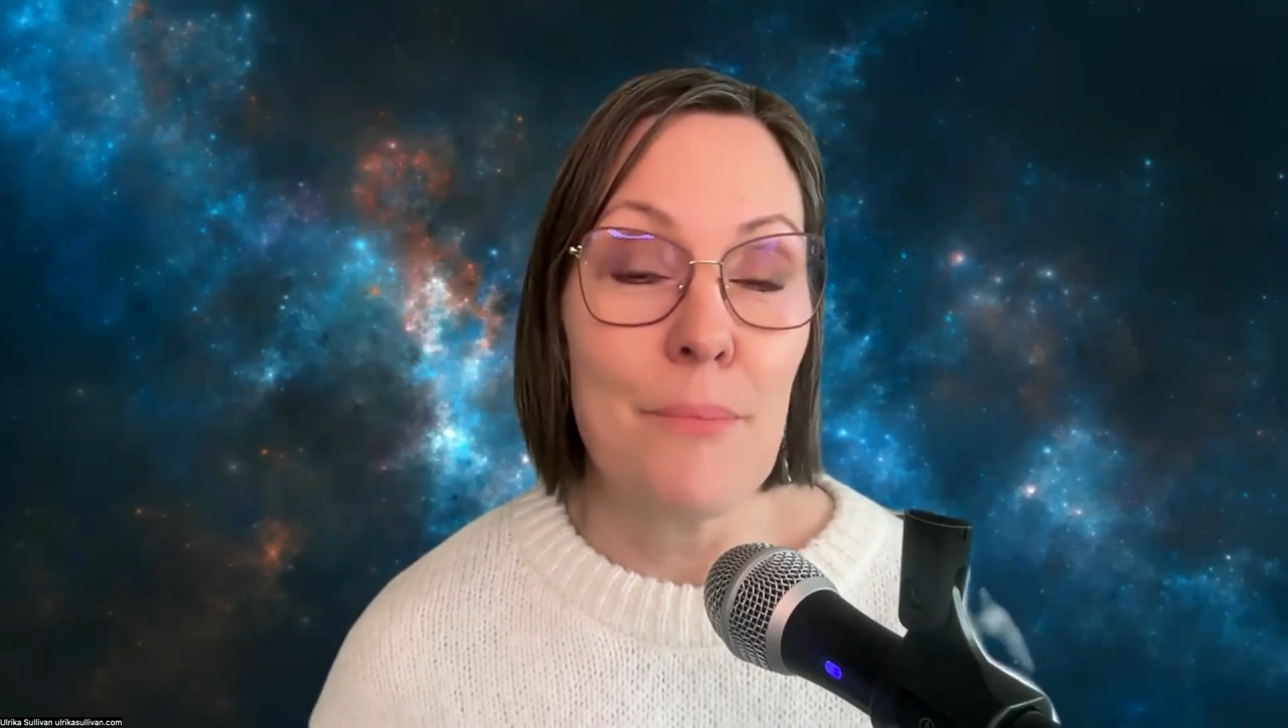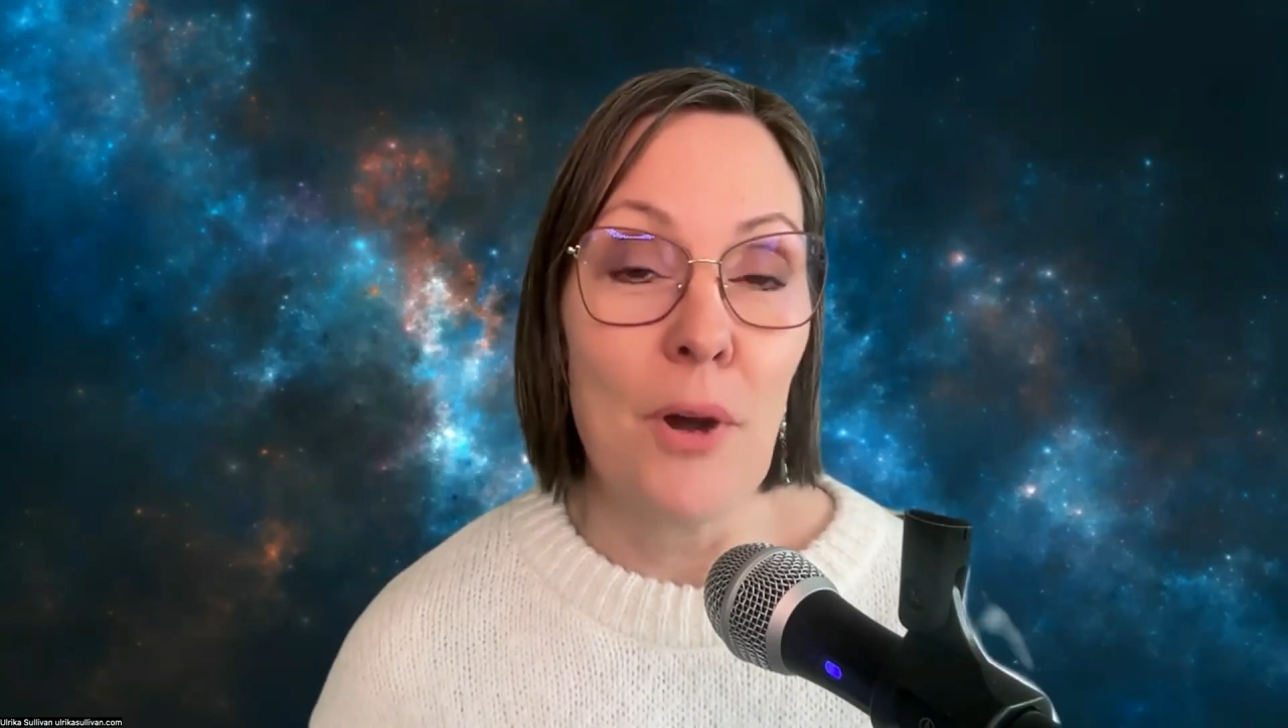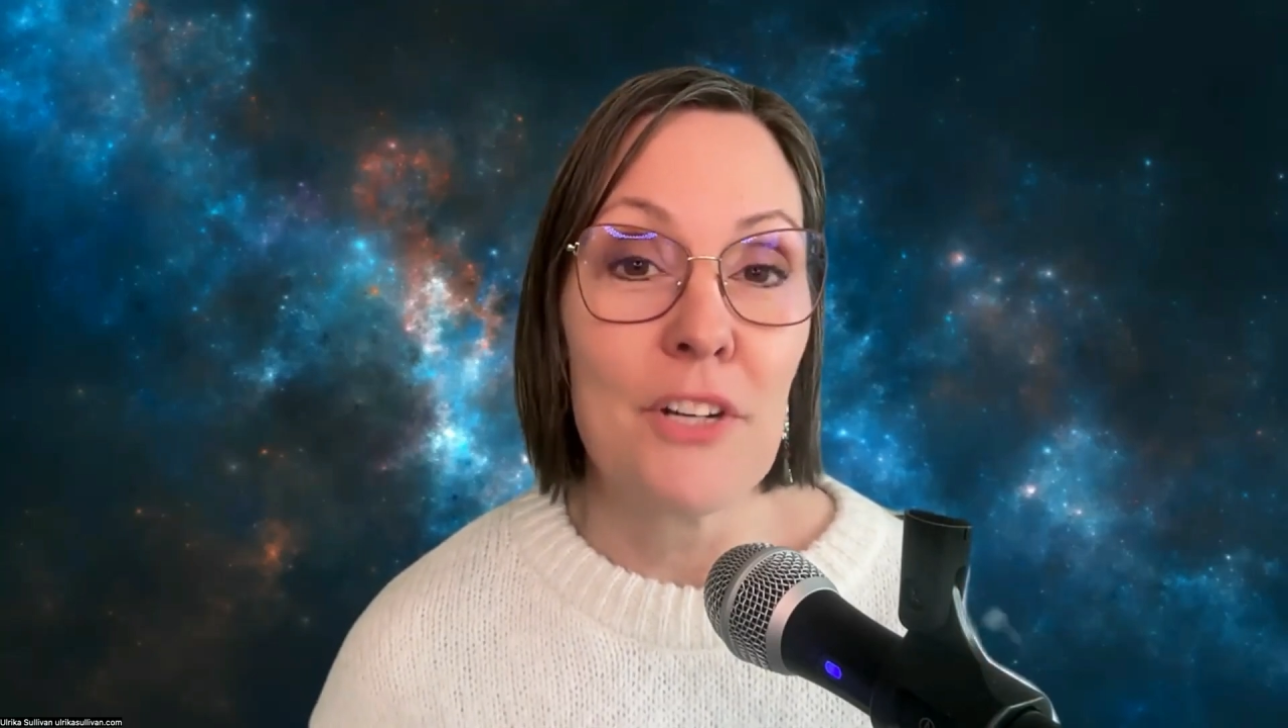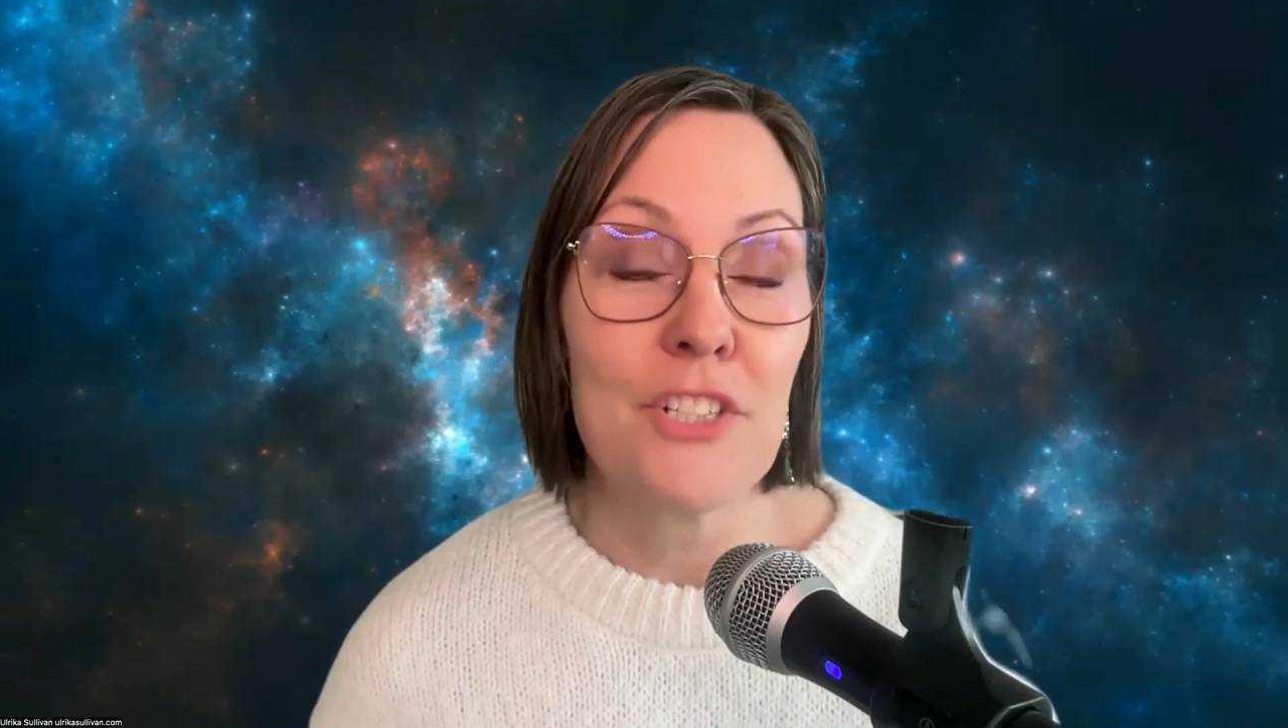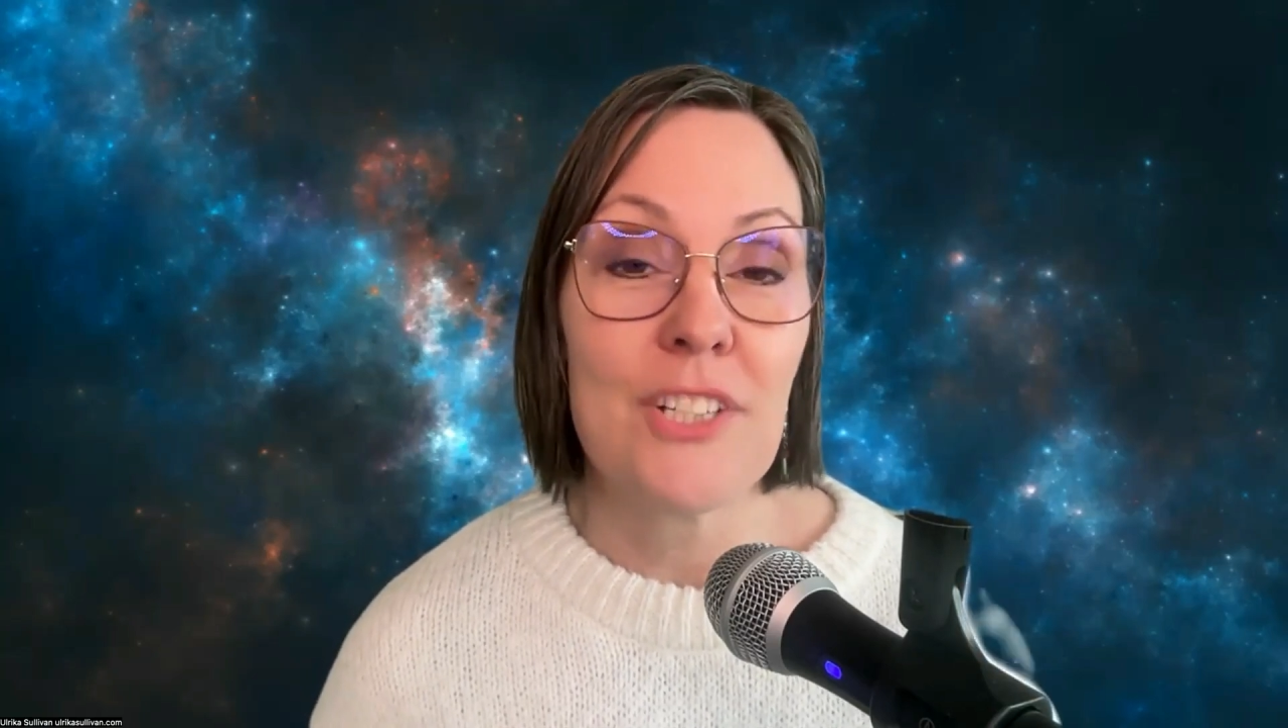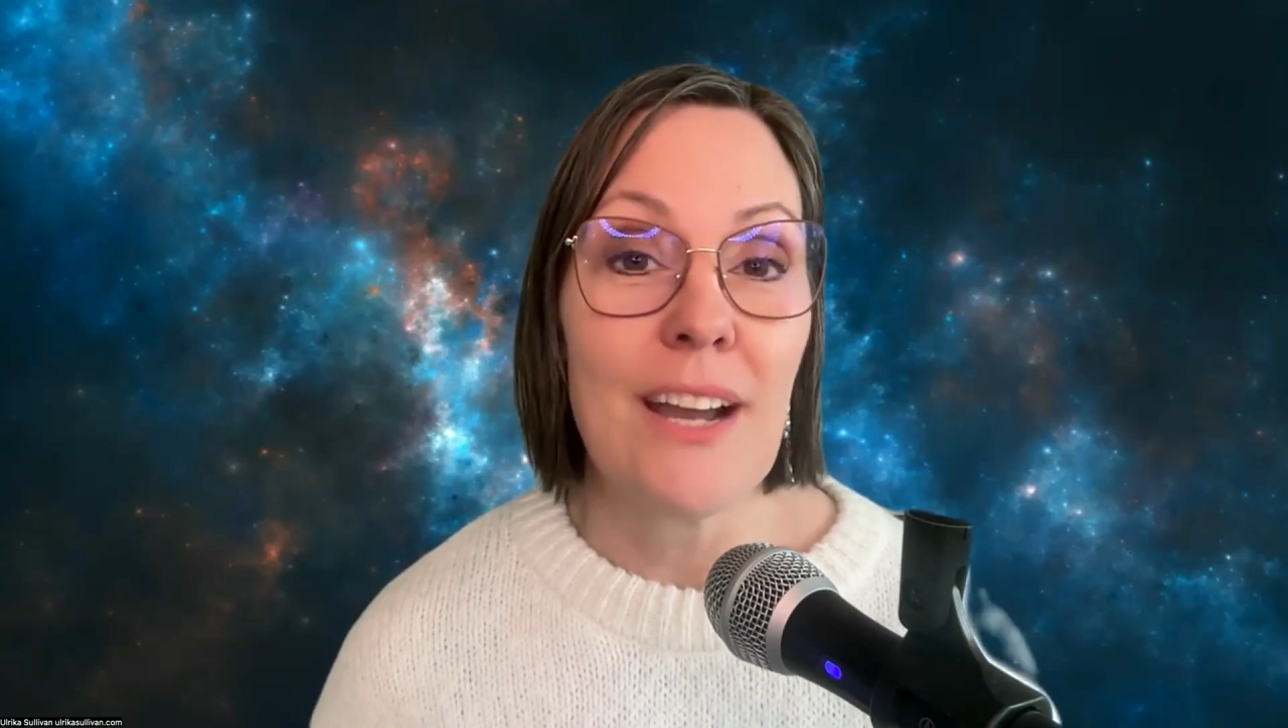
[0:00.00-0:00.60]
March